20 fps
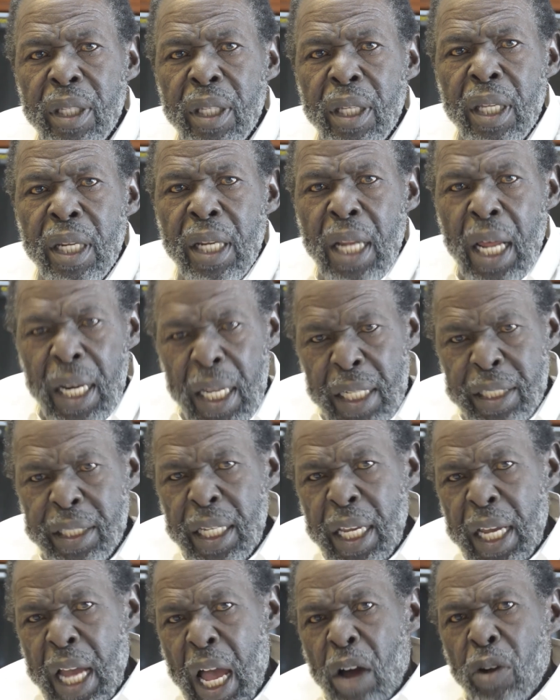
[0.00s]
Now let's
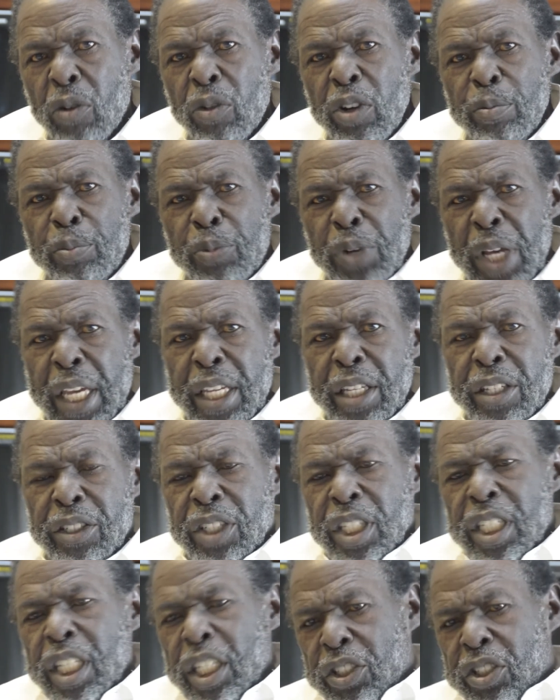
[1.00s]
take our rebellions
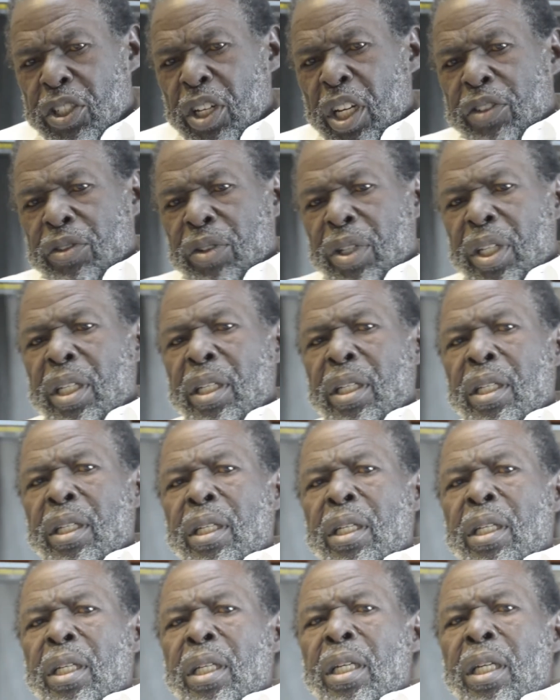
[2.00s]
in this country.
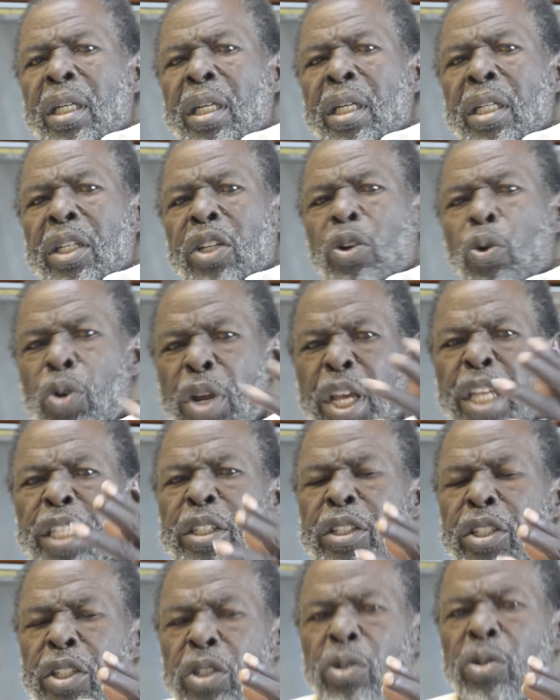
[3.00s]
The
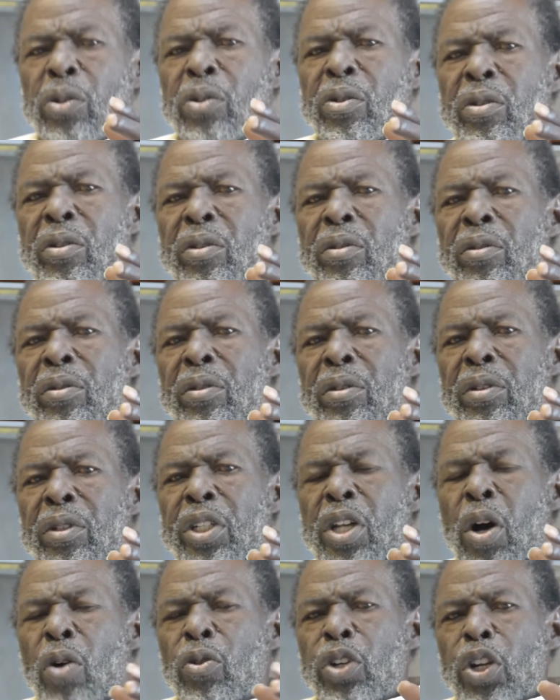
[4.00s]
reason you
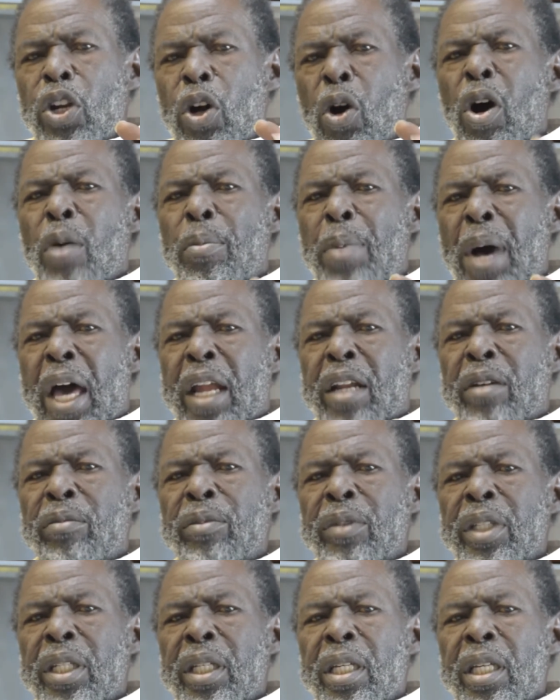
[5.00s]
don't know about them
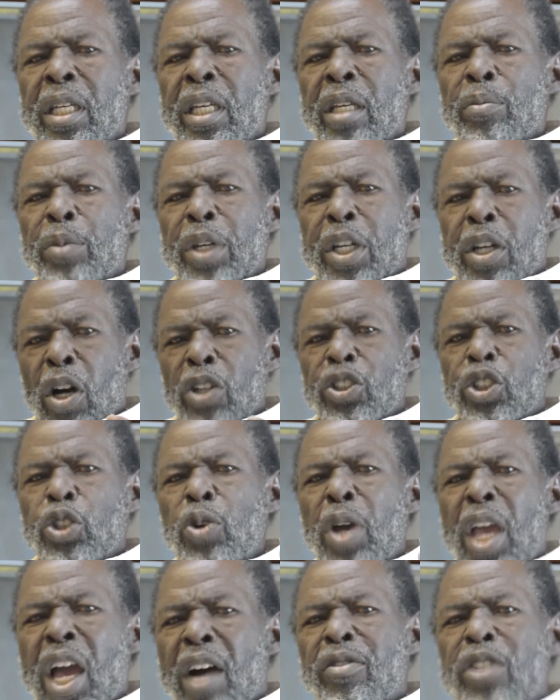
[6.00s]
because you
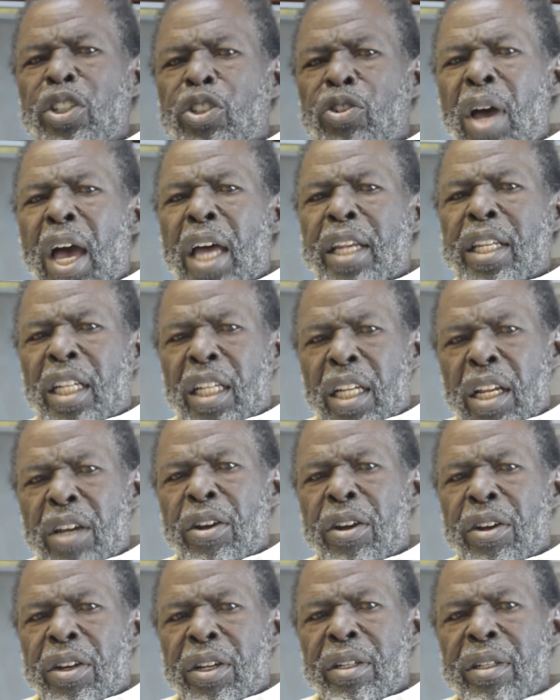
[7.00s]
haven't tried to
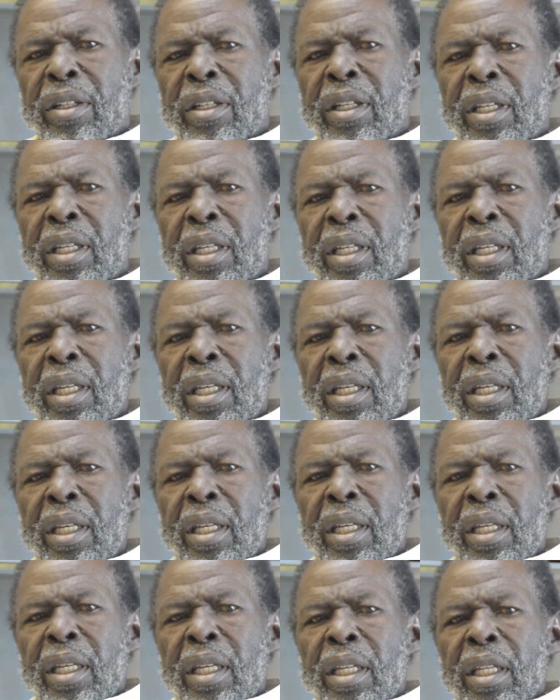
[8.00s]
learn.
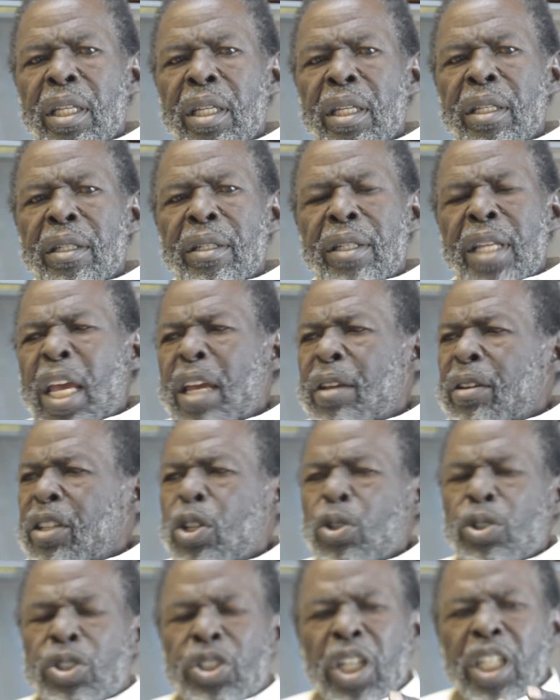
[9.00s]
They
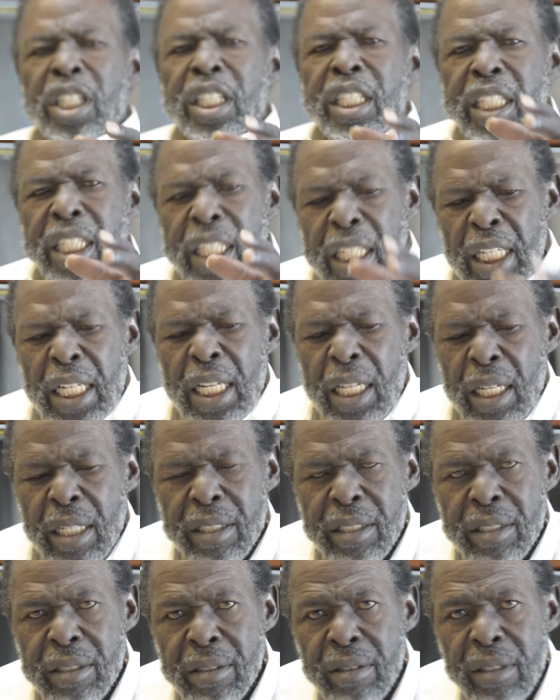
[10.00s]
used to kill
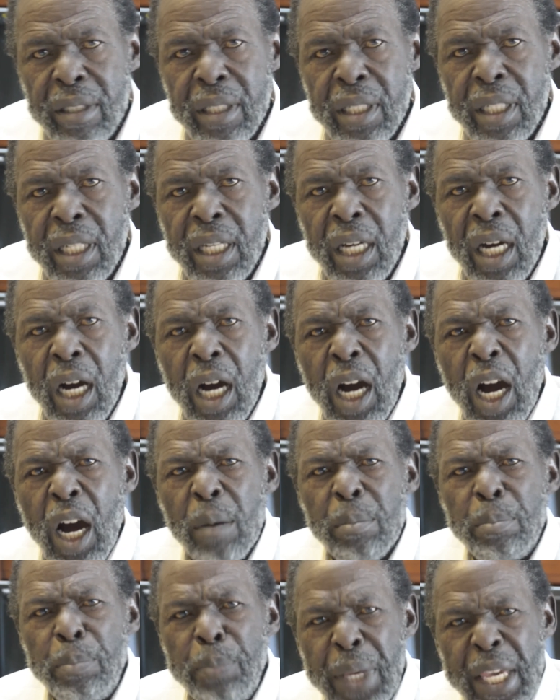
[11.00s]
us or
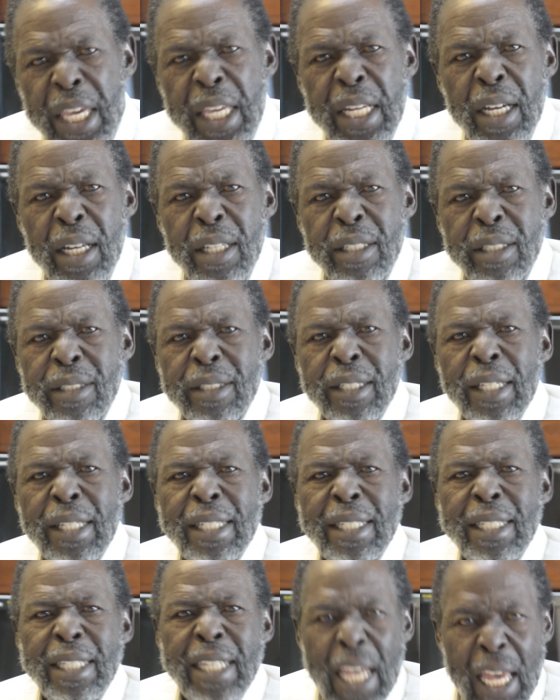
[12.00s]
beat us to
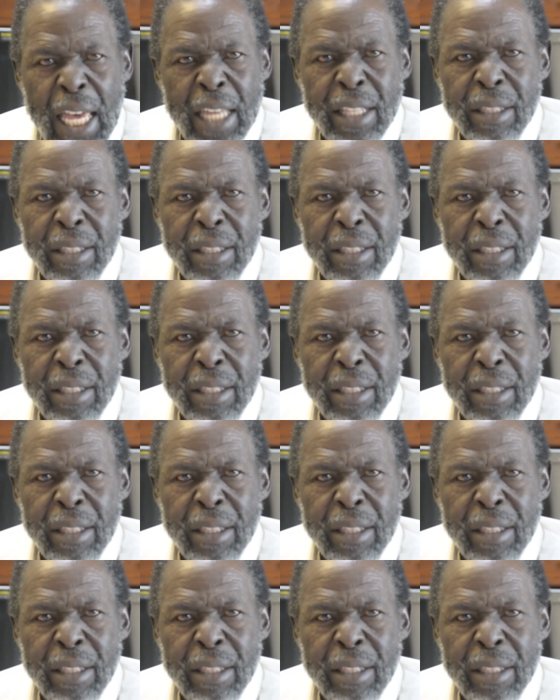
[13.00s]
death